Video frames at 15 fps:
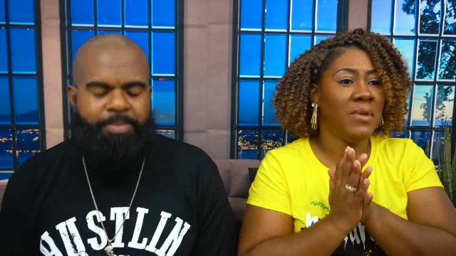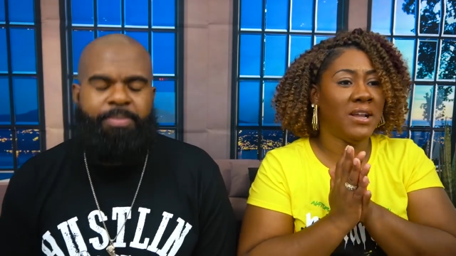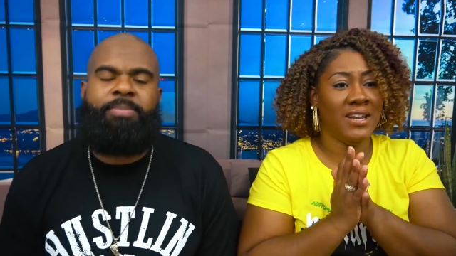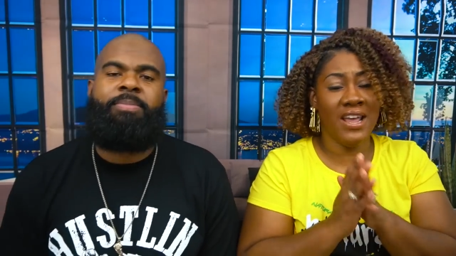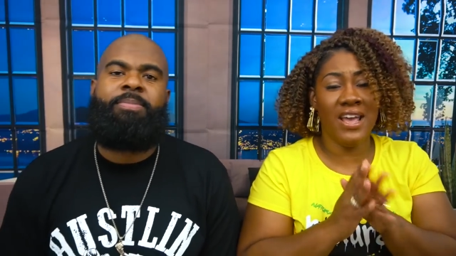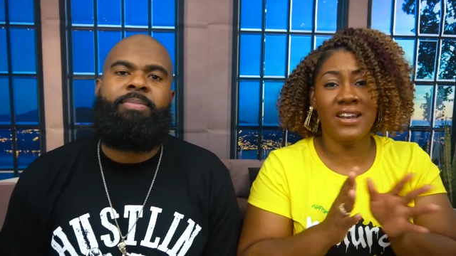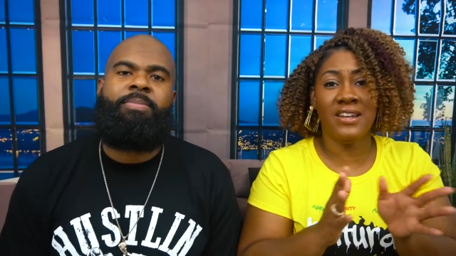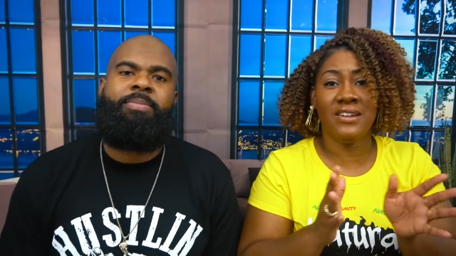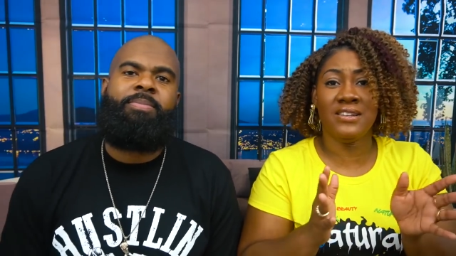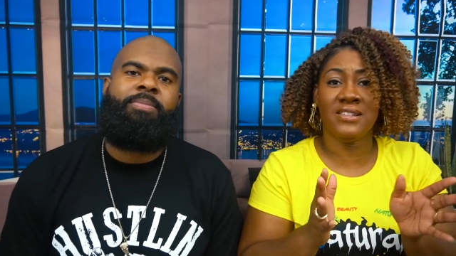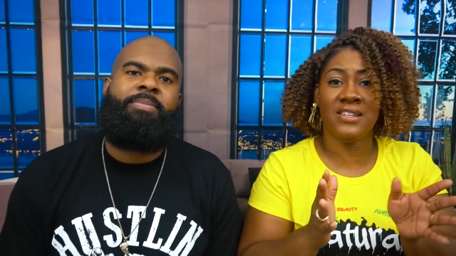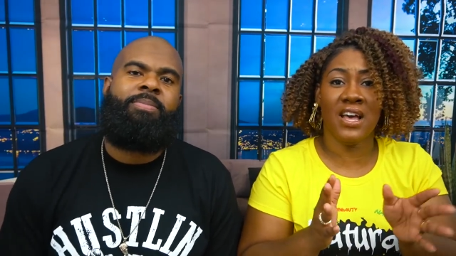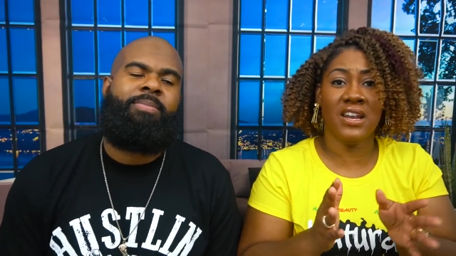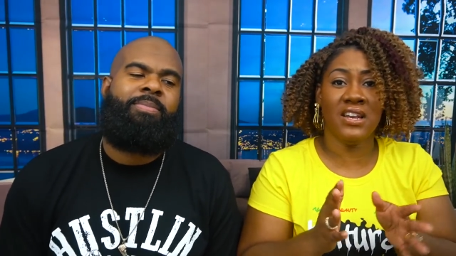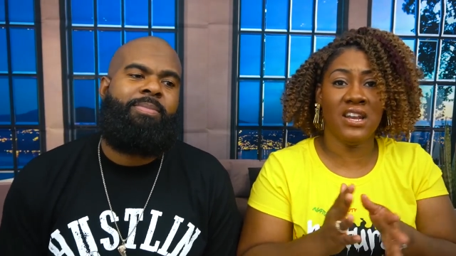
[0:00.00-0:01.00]
Speaker 1: my dad had
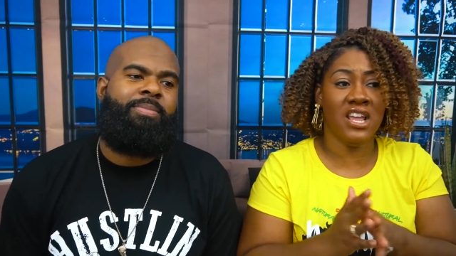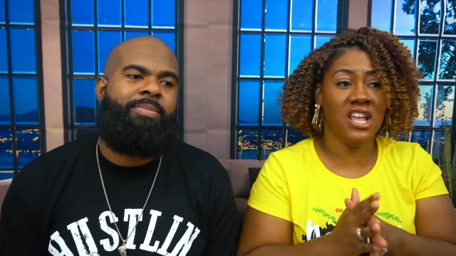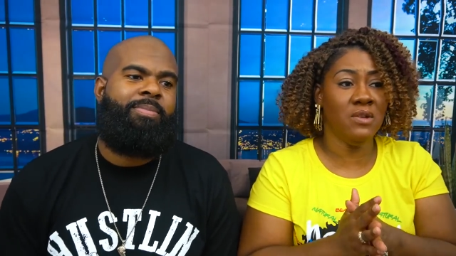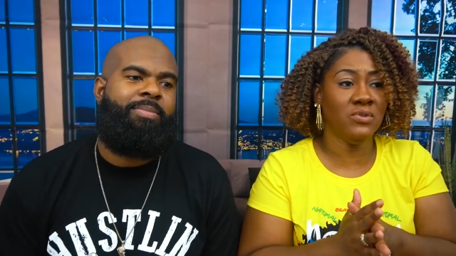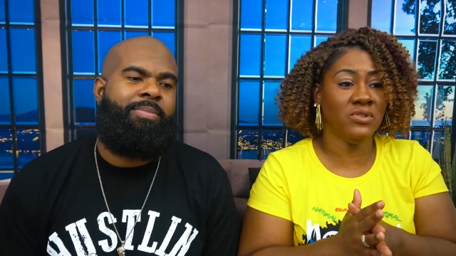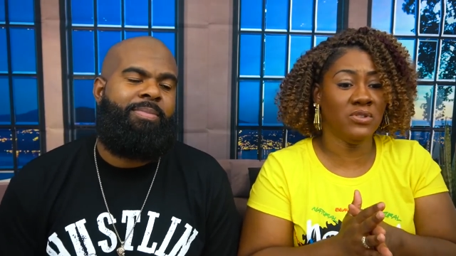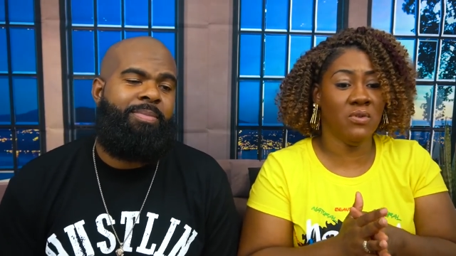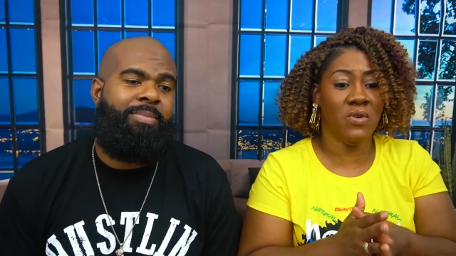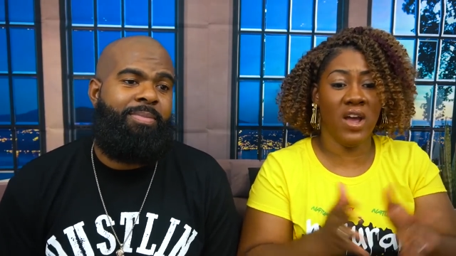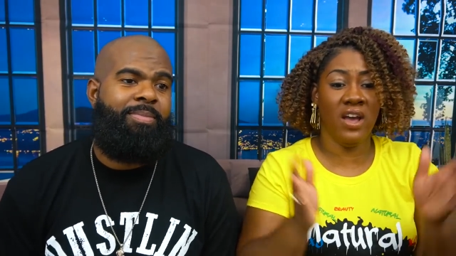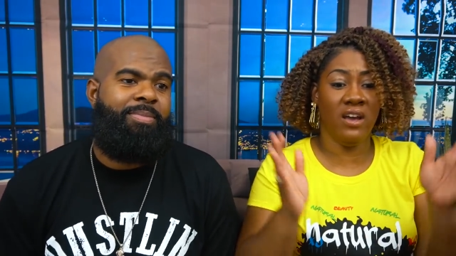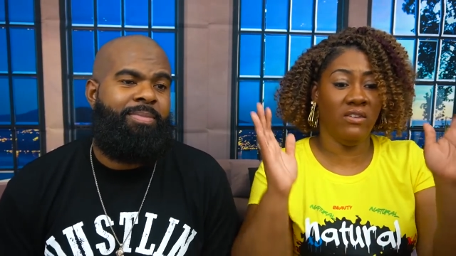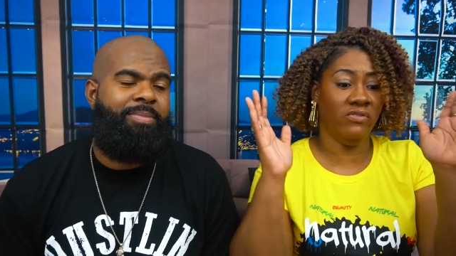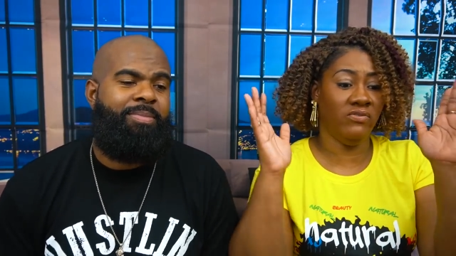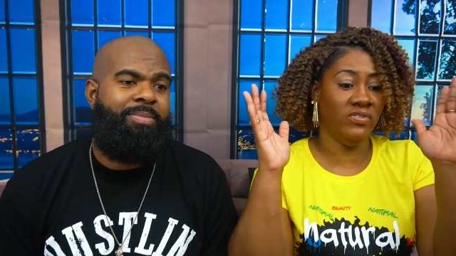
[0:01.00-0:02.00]
decided that he was gonna
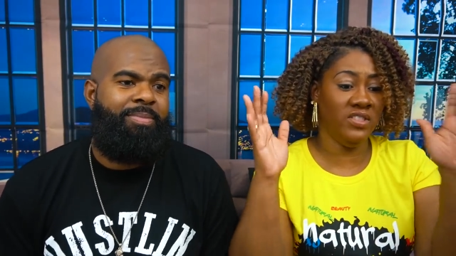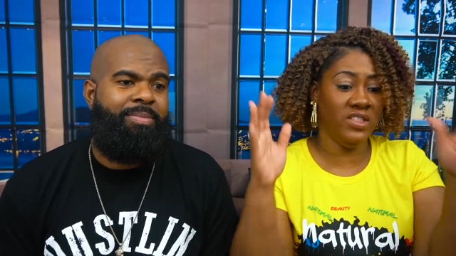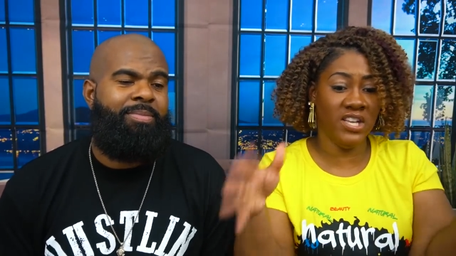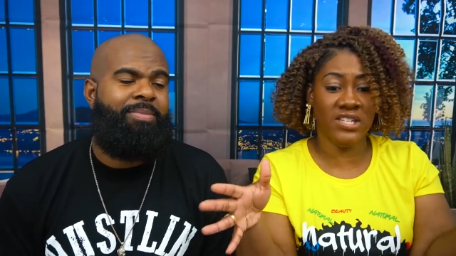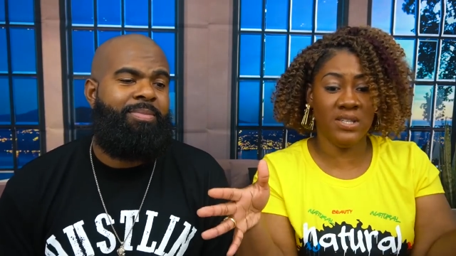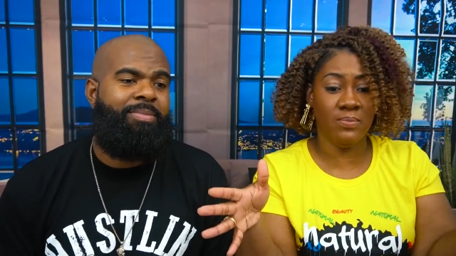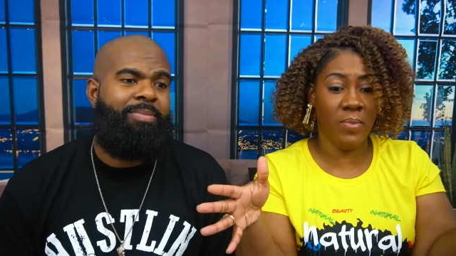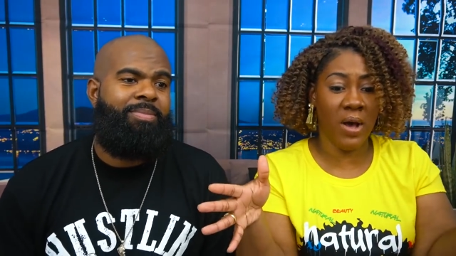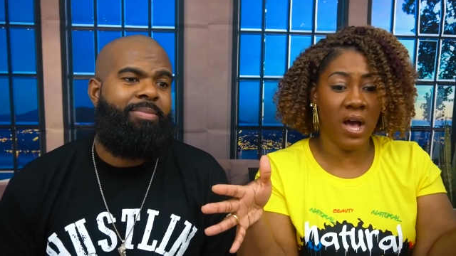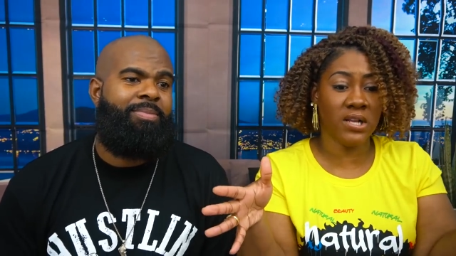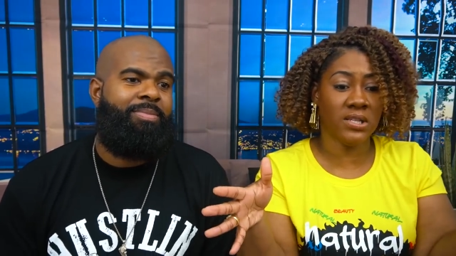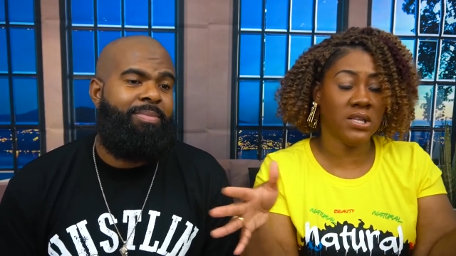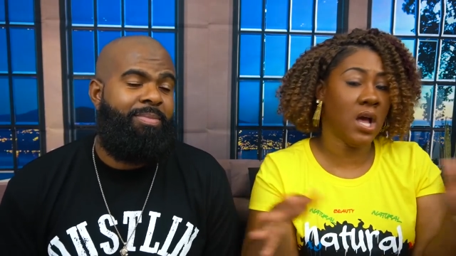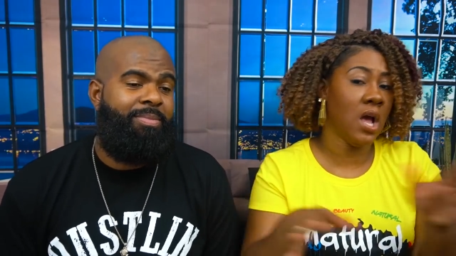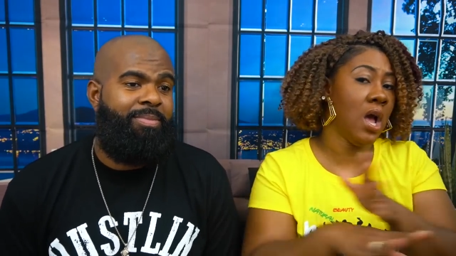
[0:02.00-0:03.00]
have this
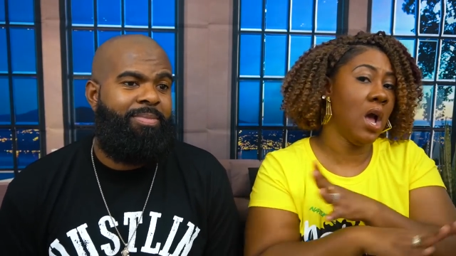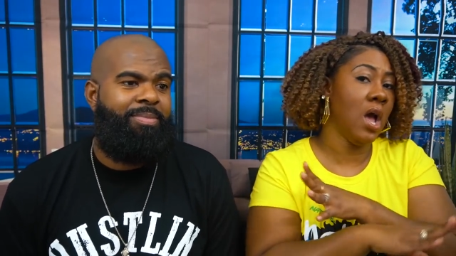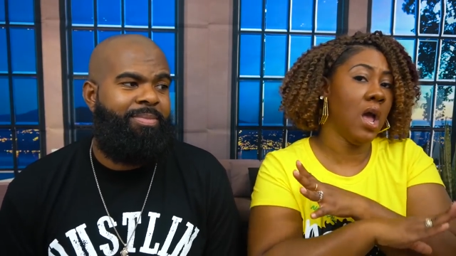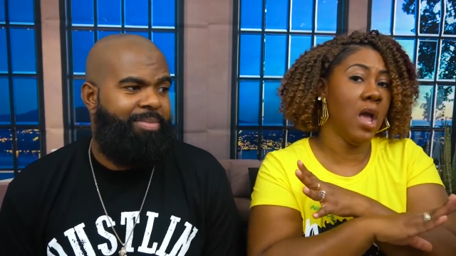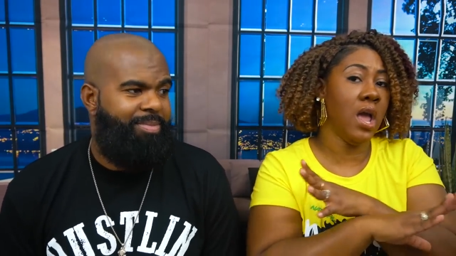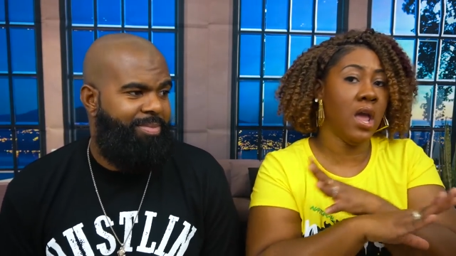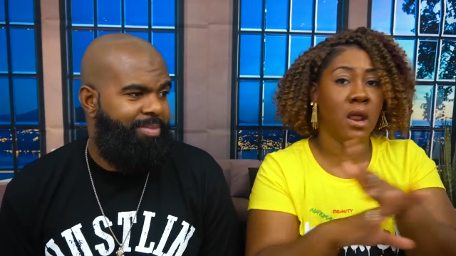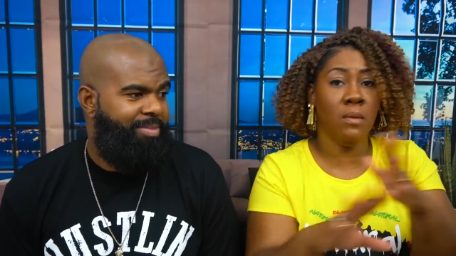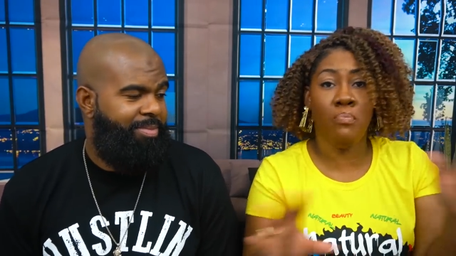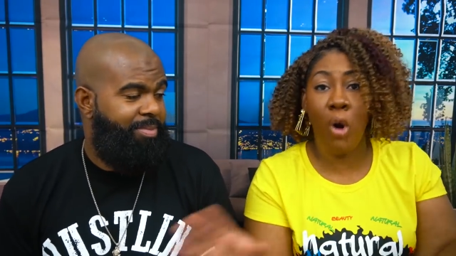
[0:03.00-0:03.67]
box and